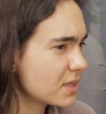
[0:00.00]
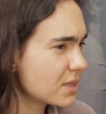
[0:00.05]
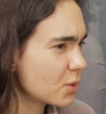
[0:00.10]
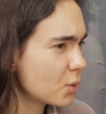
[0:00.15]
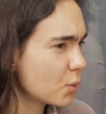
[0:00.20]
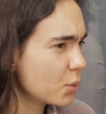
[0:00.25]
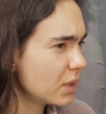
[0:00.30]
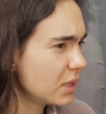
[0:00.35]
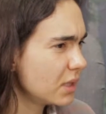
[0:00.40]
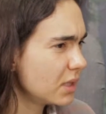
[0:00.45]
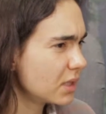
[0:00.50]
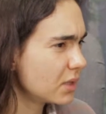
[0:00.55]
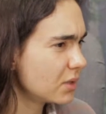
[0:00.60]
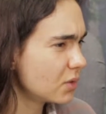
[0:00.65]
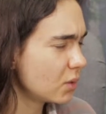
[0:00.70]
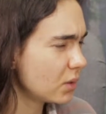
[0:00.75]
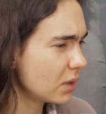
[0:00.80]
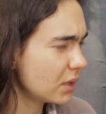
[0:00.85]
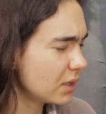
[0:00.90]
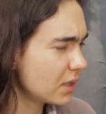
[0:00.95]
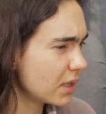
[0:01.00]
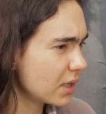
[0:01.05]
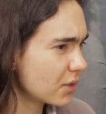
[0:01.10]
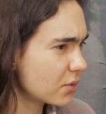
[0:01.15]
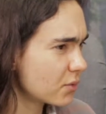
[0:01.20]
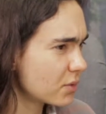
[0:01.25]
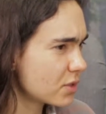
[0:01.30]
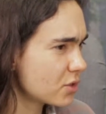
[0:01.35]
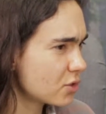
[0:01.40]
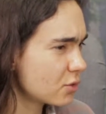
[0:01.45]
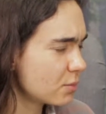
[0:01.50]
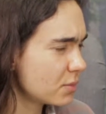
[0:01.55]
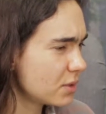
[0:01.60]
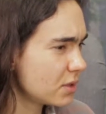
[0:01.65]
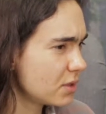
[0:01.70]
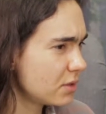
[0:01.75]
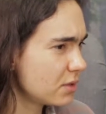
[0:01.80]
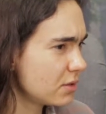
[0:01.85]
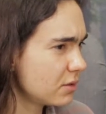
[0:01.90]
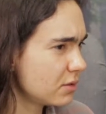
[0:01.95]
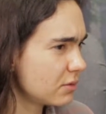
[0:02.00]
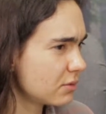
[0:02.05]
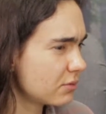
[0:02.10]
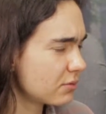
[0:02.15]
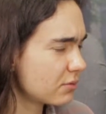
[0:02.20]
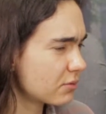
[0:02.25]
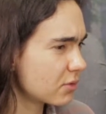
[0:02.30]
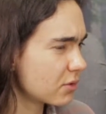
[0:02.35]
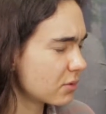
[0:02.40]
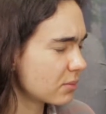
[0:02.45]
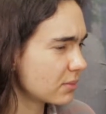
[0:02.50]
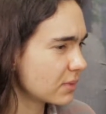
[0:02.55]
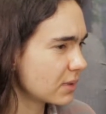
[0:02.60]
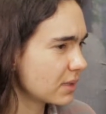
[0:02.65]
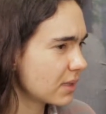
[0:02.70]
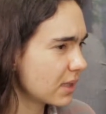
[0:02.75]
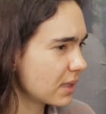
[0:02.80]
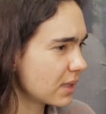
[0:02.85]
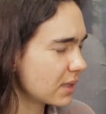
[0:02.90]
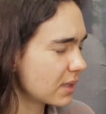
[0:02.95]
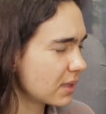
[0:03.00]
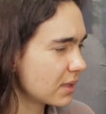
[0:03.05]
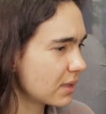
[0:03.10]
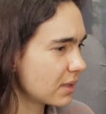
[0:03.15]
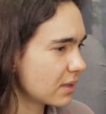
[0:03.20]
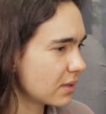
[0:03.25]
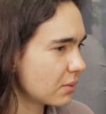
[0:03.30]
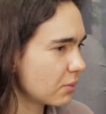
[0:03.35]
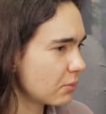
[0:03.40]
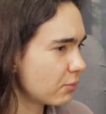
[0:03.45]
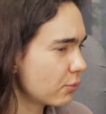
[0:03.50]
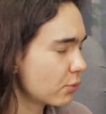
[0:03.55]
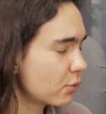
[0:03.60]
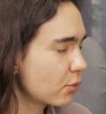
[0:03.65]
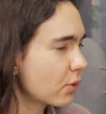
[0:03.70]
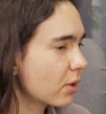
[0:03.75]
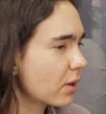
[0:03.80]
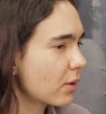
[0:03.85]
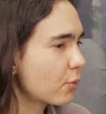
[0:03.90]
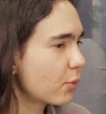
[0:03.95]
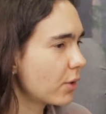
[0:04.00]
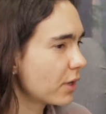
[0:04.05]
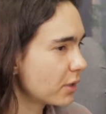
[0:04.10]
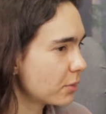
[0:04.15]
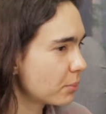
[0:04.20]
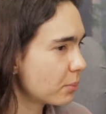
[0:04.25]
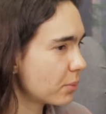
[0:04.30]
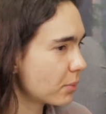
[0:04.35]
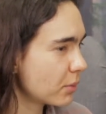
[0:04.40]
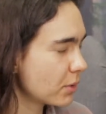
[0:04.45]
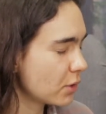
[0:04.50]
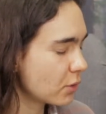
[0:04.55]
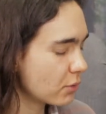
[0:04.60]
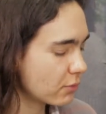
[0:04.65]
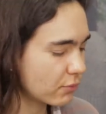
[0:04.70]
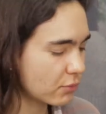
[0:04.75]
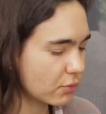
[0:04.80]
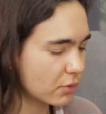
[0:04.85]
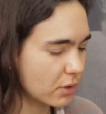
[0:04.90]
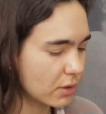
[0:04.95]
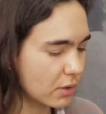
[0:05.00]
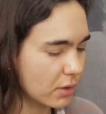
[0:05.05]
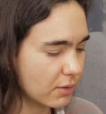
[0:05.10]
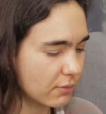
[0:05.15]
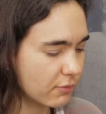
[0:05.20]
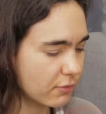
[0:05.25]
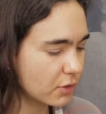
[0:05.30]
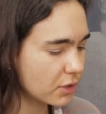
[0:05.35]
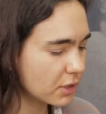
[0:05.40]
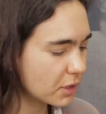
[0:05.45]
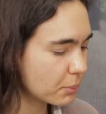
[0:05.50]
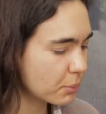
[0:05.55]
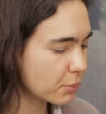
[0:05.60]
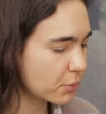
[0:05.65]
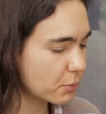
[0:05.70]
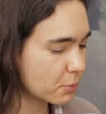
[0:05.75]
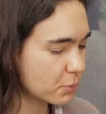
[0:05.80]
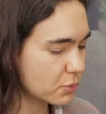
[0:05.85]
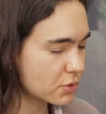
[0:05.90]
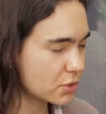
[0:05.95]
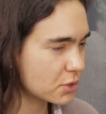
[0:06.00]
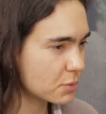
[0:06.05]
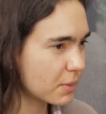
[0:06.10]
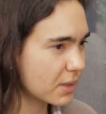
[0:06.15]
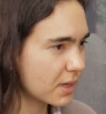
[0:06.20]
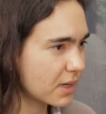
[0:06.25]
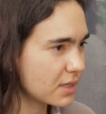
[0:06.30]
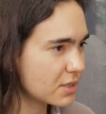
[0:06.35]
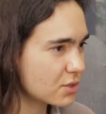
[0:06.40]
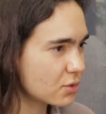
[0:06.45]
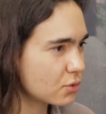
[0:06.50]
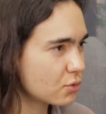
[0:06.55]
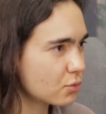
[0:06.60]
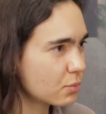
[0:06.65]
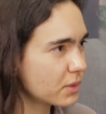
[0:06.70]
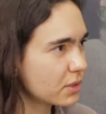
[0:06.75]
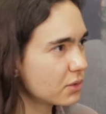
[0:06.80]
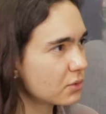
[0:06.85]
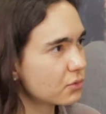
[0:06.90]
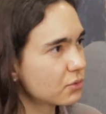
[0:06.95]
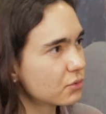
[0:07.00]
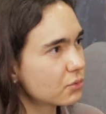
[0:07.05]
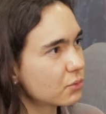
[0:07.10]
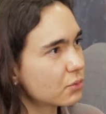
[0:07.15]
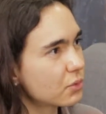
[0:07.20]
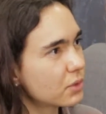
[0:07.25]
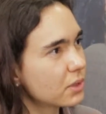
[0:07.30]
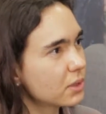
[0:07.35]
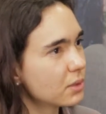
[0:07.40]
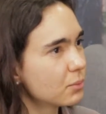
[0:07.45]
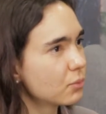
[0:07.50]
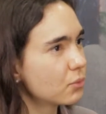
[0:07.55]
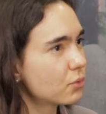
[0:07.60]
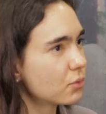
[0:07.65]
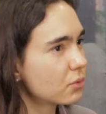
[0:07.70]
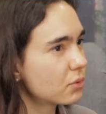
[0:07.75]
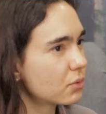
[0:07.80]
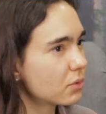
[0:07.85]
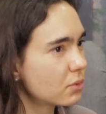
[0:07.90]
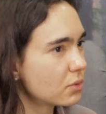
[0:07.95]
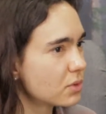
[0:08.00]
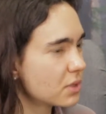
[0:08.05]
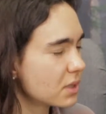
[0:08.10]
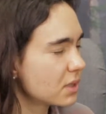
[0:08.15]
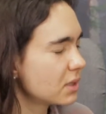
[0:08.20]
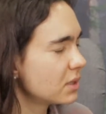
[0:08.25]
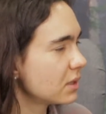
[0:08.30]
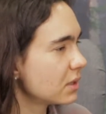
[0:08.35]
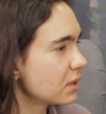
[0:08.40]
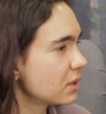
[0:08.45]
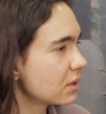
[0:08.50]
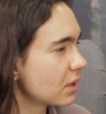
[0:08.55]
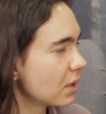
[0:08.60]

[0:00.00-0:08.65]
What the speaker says: So we needed the lead actress to be from Canada for credit, for funding purposes, but also to make the story more authentic.